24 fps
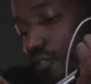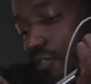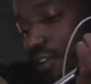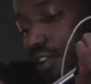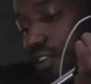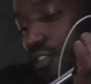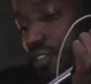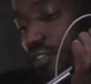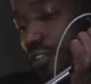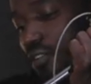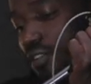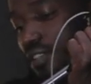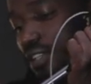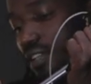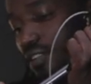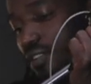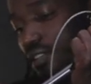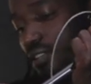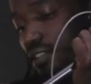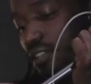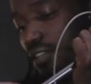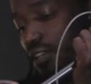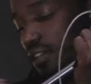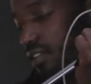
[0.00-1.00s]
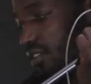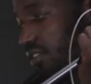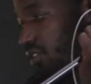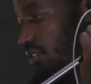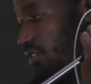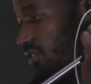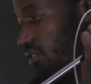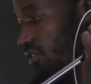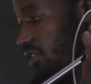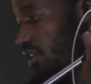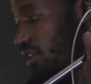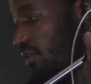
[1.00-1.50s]
weight on the other side. So
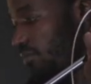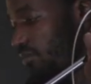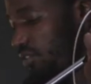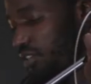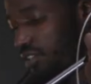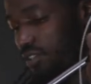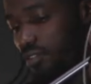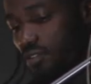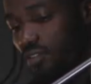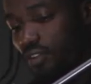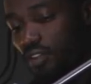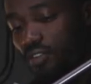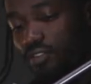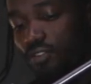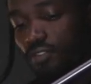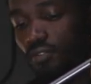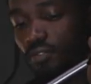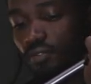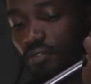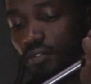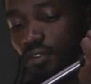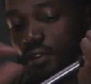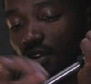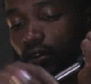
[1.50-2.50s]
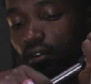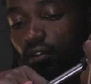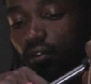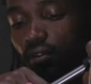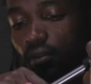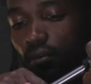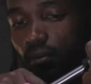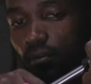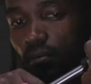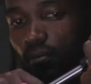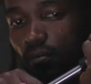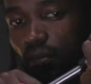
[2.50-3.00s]
I'm just going to
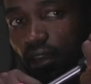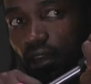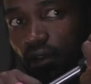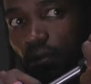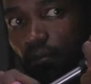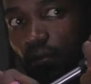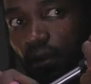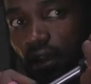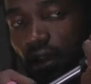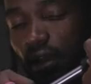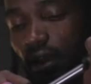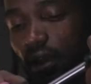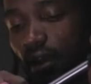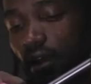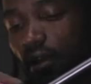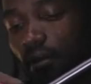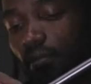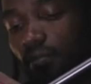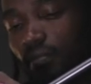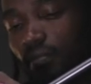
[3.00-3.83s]
make my arm